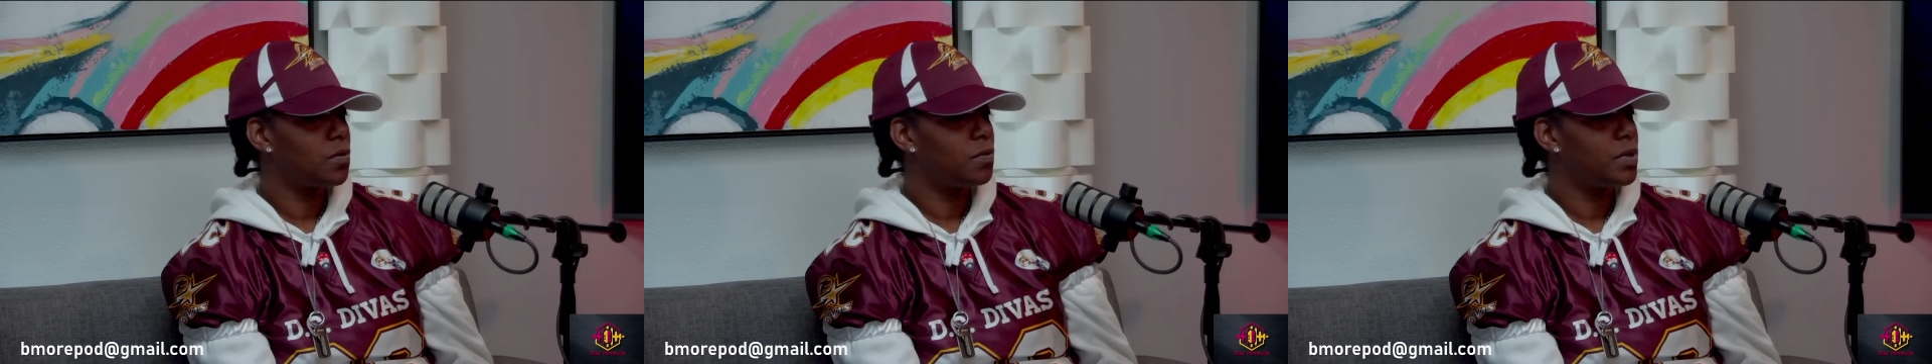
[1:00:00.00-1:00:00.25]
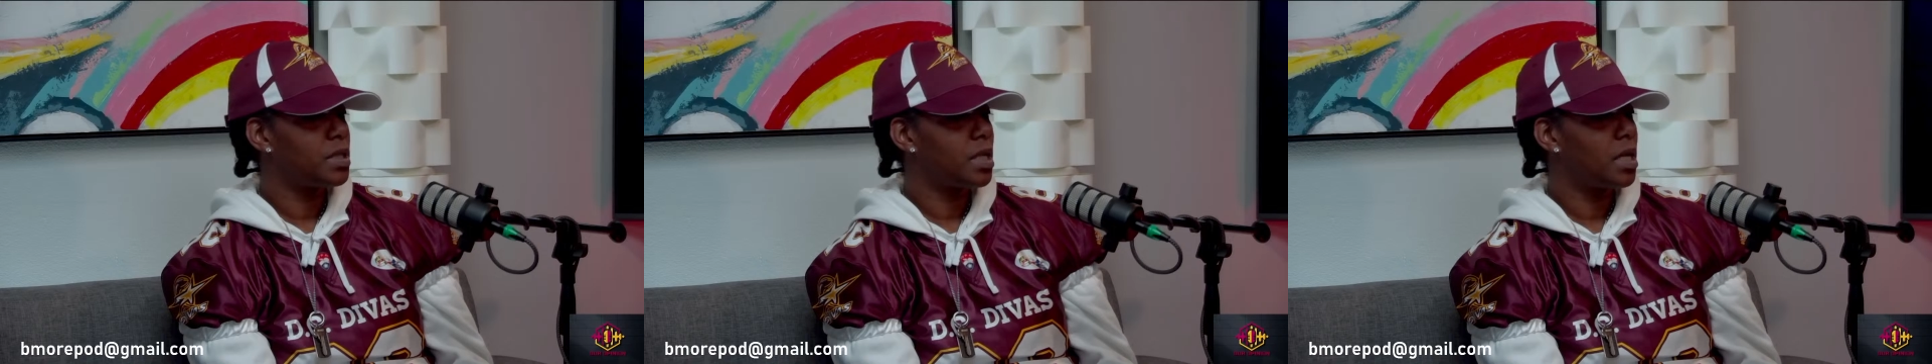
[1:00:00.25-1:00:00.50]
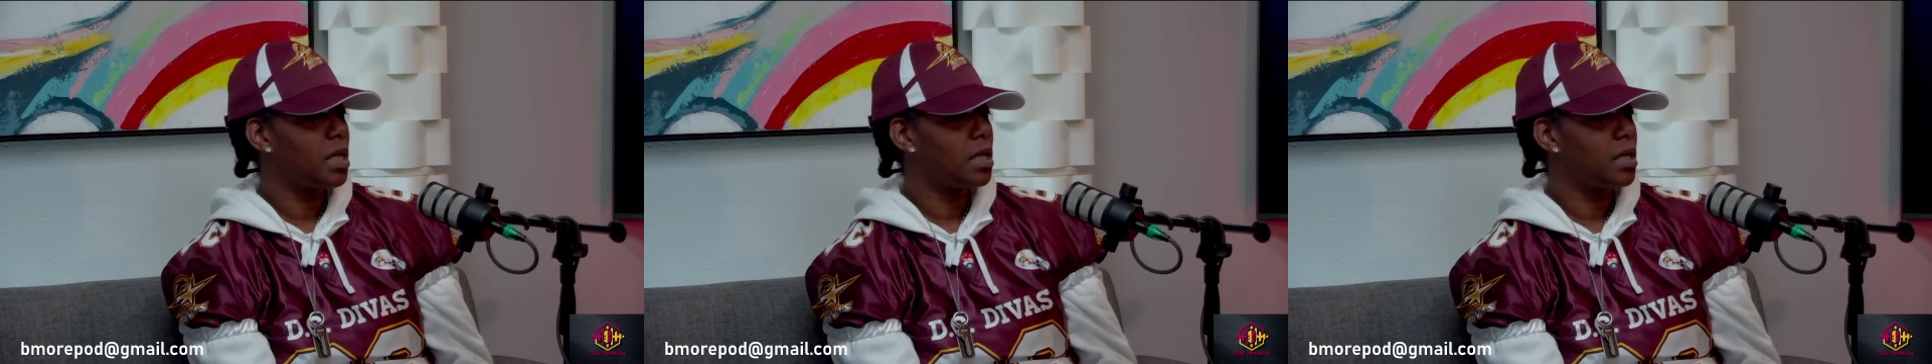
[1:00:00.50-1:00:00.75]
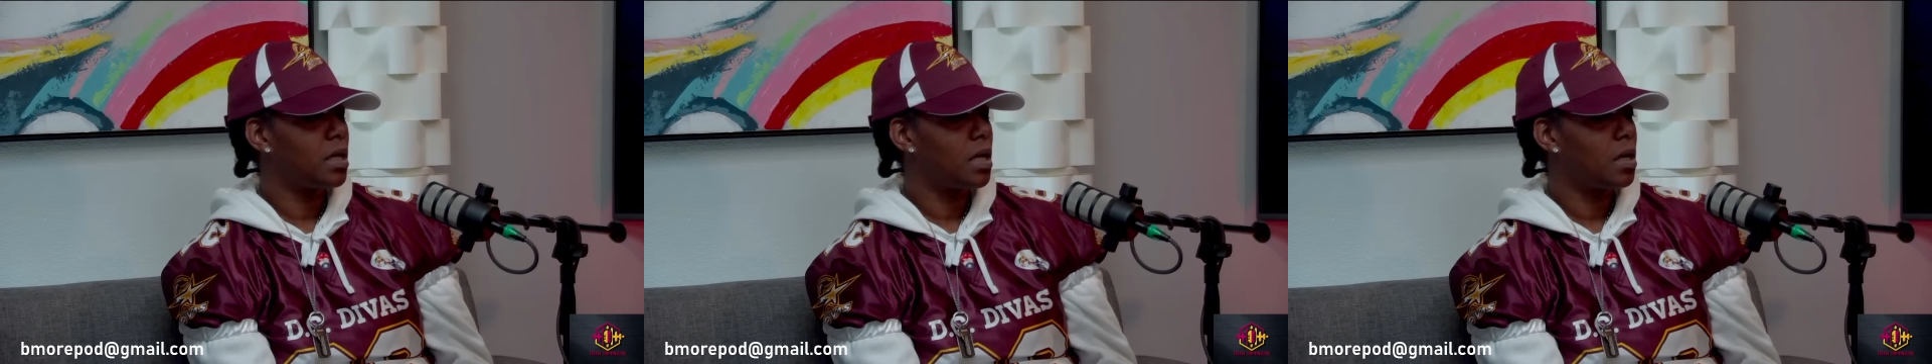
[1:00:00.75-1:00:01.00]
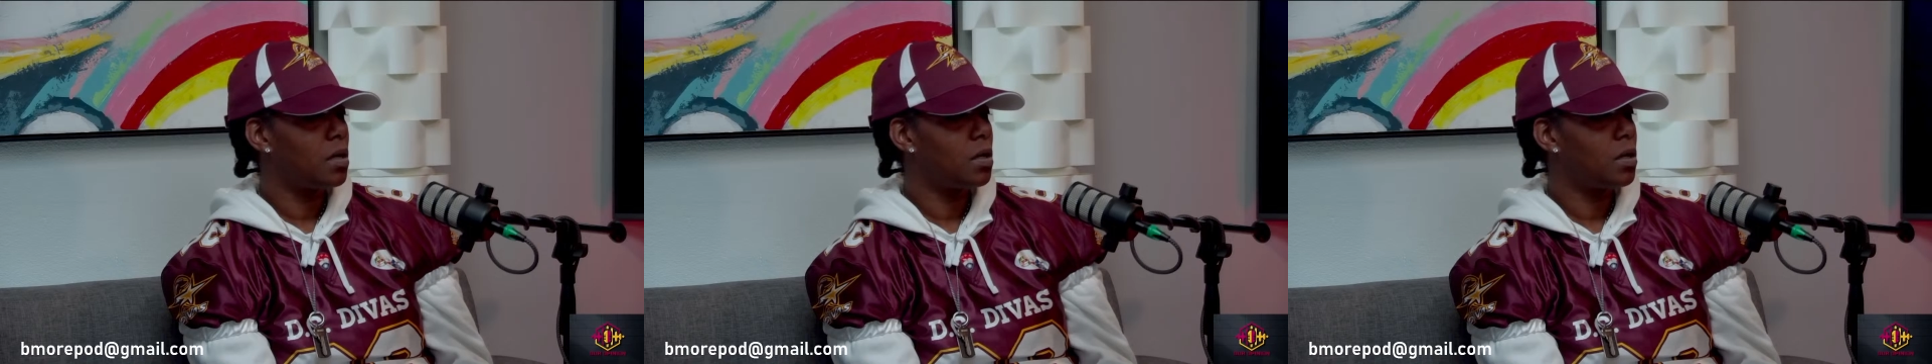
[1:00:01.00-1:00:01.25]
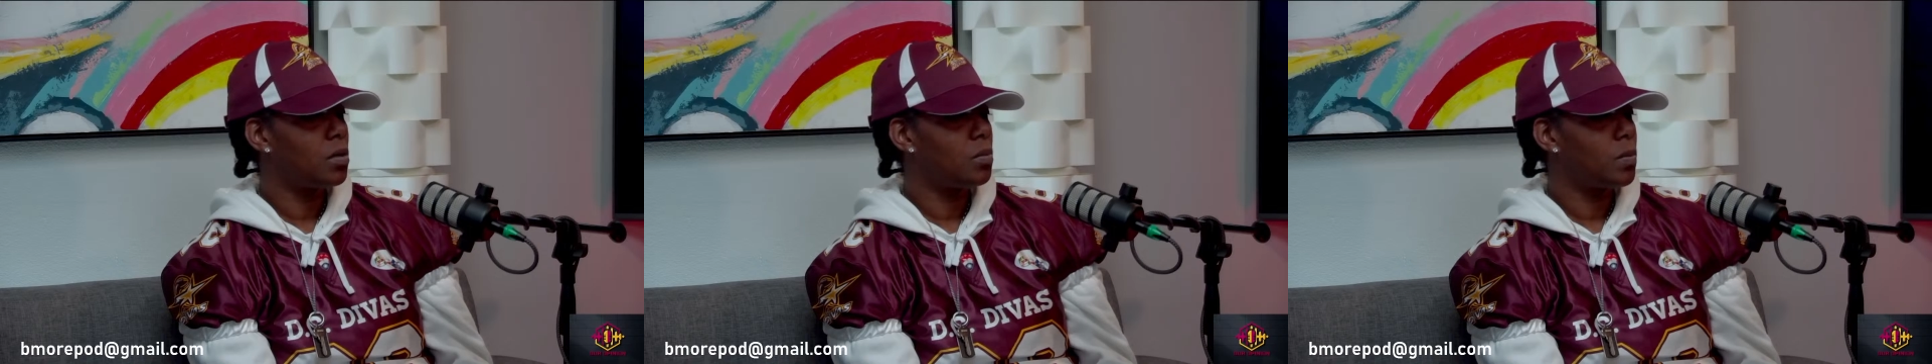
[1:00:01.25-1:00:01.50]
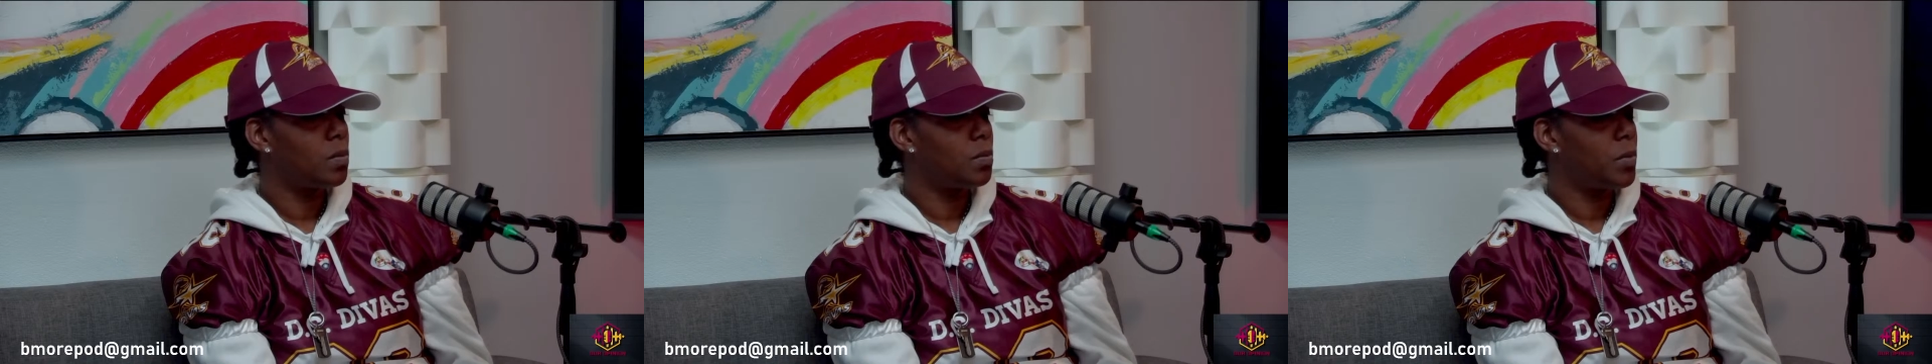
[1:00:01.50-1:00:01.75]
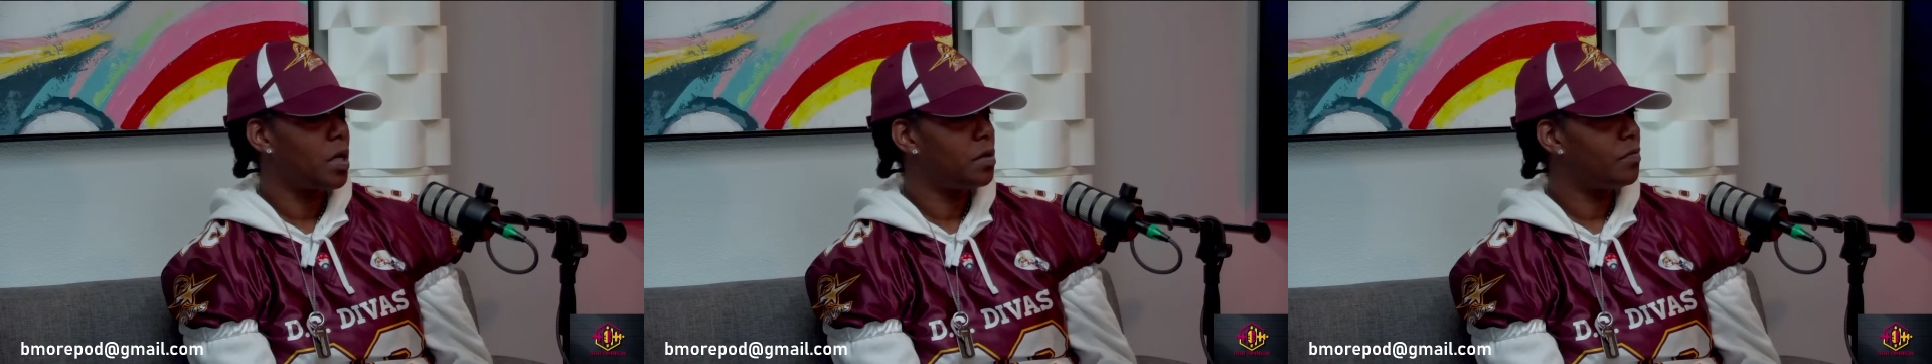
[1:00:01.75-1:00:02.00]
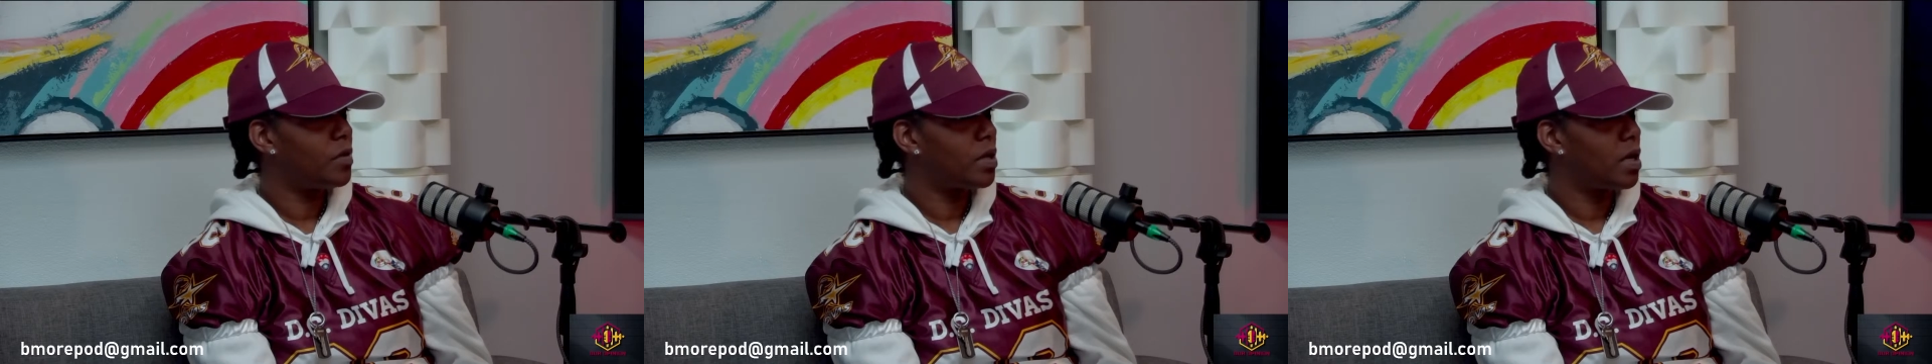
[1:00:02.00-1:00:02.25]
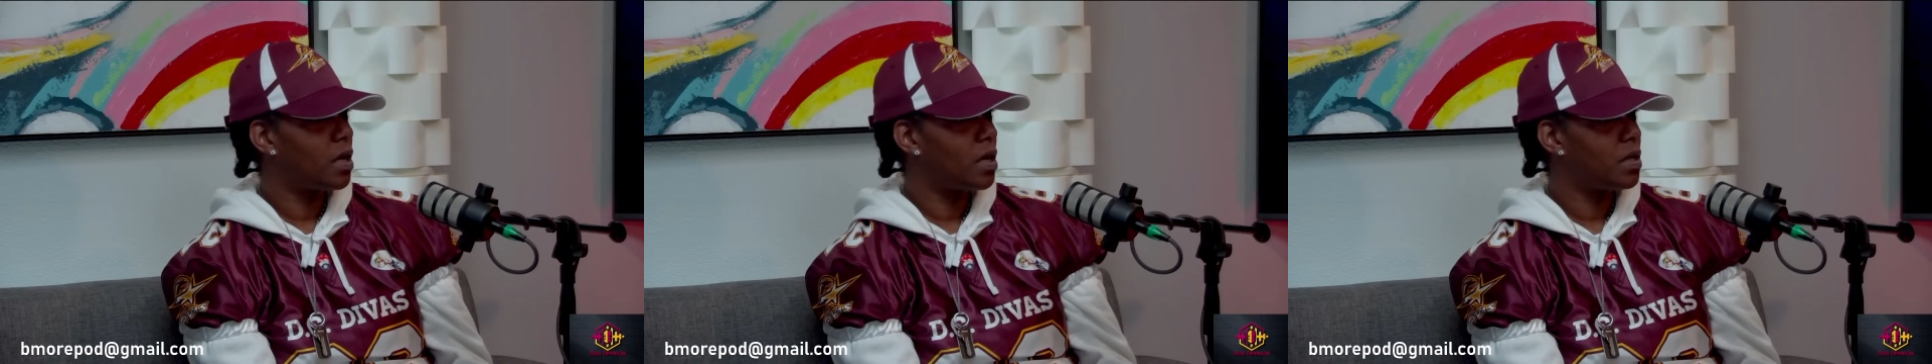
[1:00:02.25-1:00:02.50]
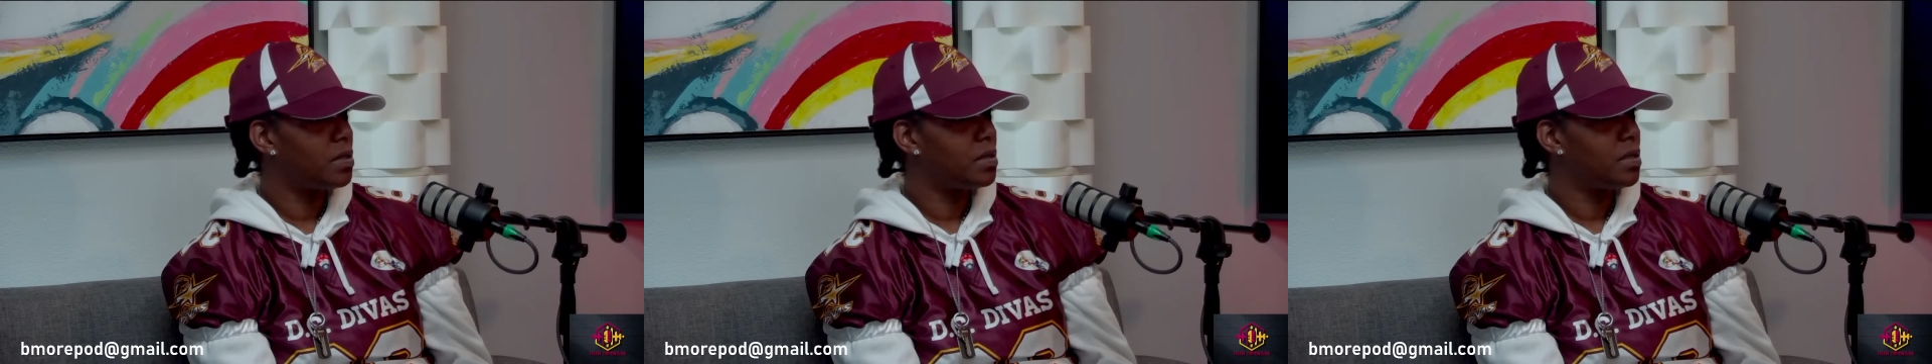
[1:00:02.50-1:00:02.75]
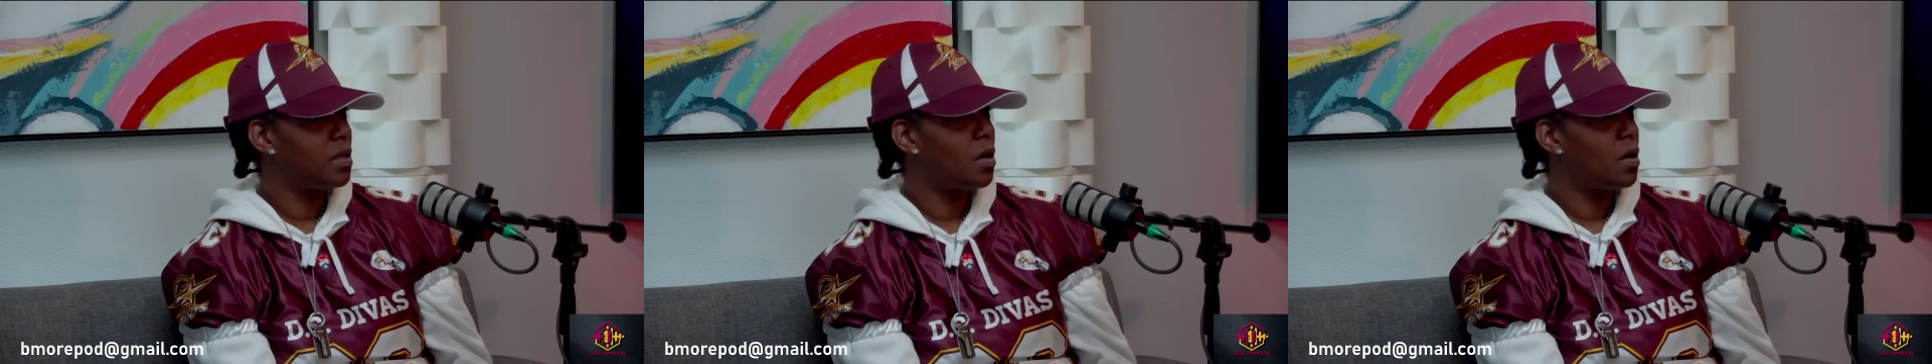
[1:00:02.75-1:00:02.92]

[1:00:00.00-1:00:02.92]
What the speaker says: with that, mind of a God,